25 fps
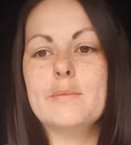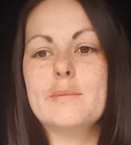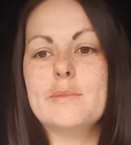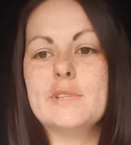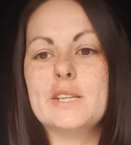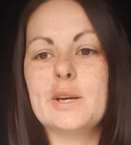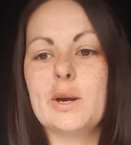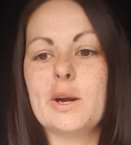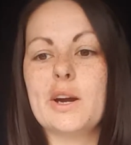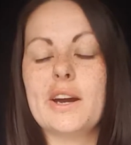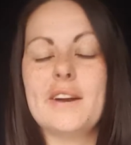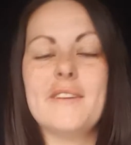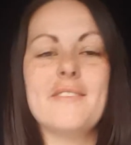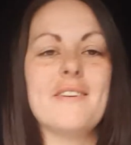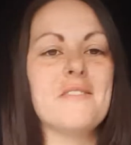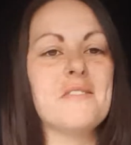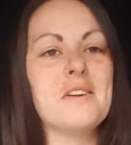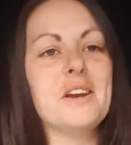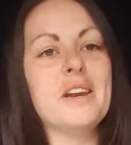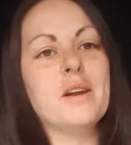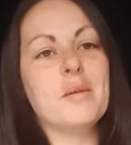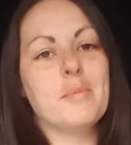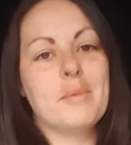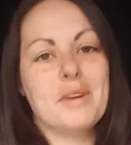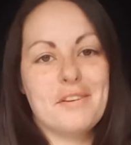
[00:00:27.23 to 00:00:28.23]
So I kind of have
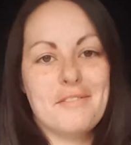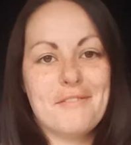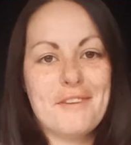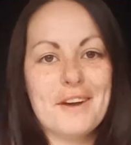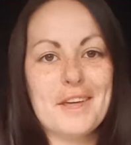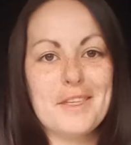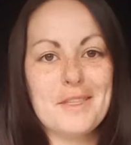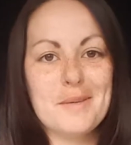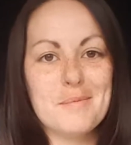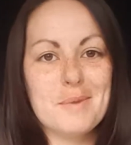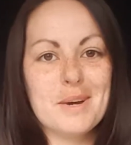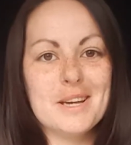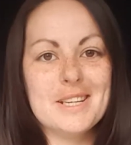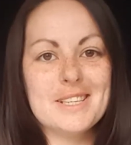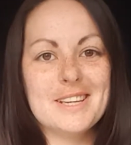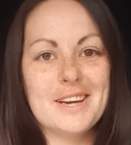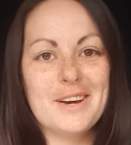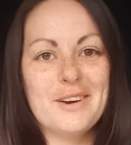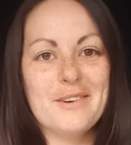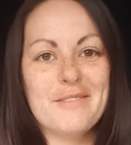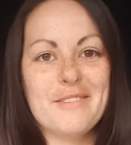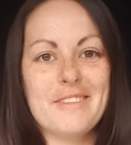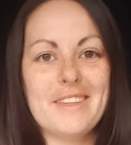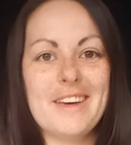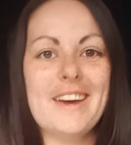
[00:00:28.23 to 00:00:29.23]
a little bit of faith in
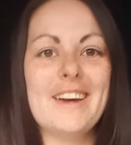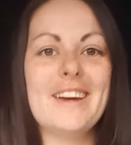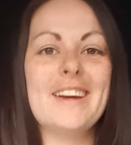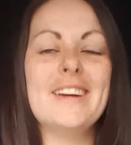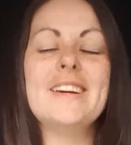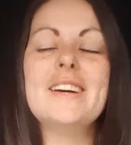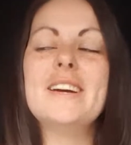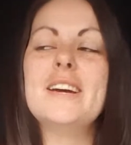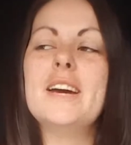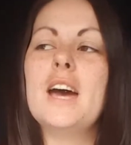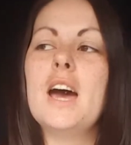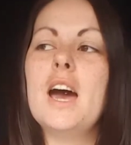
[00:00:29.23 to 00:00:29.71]
myself there.